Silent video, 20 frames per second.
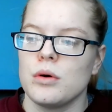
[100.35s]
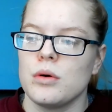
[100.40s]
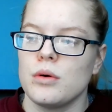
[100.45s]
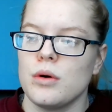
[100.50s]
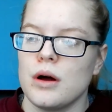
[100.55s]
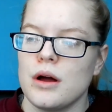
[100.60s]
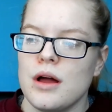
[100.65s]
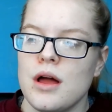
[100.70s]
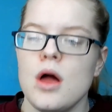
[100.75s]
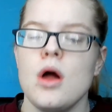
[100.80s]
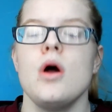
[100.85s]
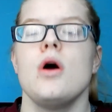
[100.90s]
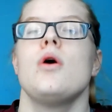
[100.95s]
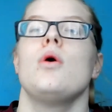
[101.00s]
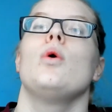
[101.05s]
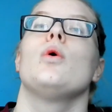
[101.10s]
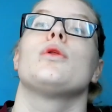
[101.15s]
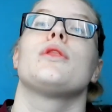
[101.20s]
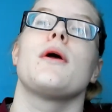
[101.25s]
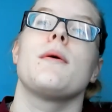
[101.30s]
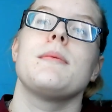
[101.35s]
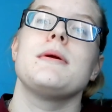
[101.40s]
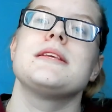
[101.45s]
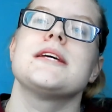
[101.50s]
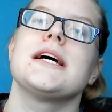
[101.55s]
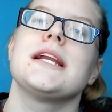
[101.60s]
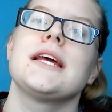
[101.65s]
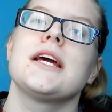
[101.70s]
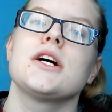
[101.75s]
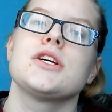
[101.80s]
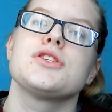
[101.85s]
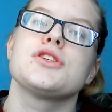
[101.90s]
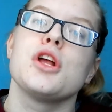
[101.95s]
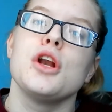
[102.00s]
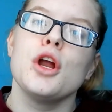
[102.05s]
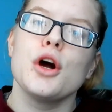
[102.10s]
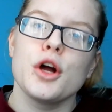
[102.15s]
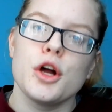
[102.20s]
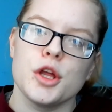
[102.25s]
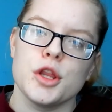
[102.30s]
or they'll be telling us to
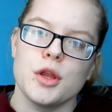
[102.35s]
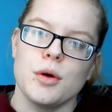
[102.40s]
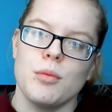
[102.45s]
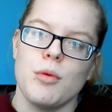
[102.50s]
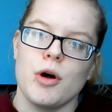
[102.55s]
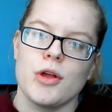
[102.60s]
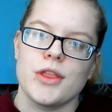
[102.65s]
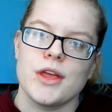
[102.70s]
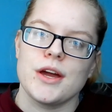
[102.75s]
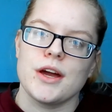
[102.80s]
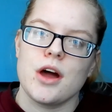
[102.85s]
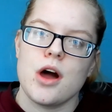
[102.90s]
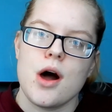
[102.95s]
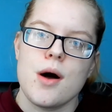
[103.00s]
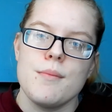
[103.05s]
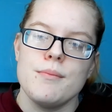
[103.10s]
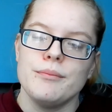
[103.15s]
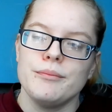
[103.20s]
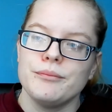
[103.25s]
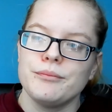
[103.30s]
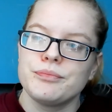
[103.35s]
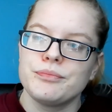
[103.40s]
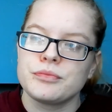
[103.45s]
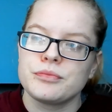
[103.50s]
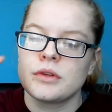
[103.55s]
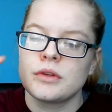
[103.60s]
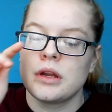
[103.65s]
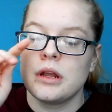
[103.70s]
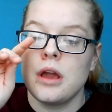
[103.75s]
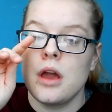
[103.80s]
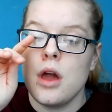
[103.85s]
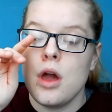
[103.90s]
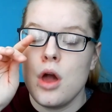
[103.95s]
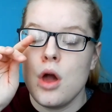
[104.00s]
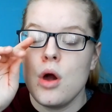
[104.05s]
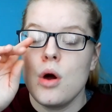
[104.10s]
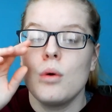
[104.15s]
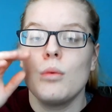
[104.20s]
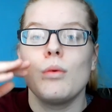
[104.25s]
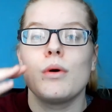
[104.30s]
look at them
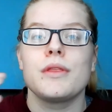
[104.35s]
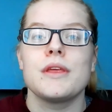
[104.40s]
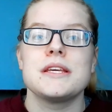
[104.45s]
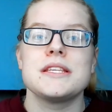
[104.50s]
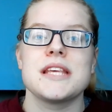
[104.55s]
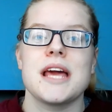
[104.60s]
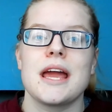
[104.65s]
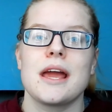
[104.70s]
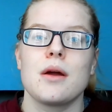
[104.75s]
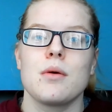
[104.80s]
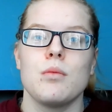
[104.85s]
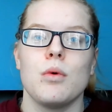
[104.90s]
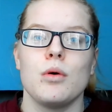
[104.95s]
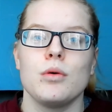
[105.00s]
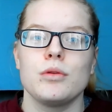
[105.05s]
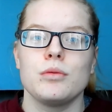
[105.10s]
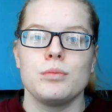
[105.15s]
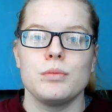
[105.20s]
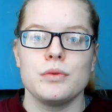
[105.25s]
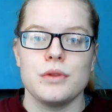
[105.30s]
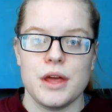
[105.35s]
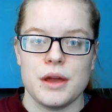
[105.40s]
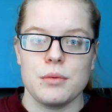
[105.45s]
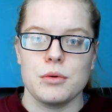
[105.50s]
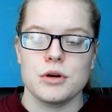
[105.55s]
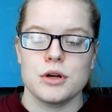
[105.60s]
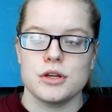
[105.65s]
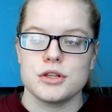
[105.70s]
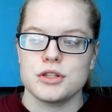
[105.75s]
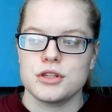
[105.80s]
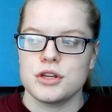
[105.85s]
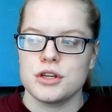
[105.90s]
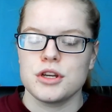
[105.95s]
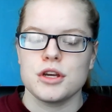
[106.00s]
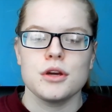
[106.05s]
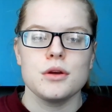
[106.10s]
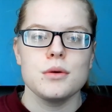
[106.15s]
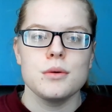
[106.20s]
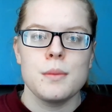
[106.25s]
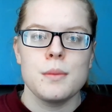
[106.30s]
while they're saying what they want us to do.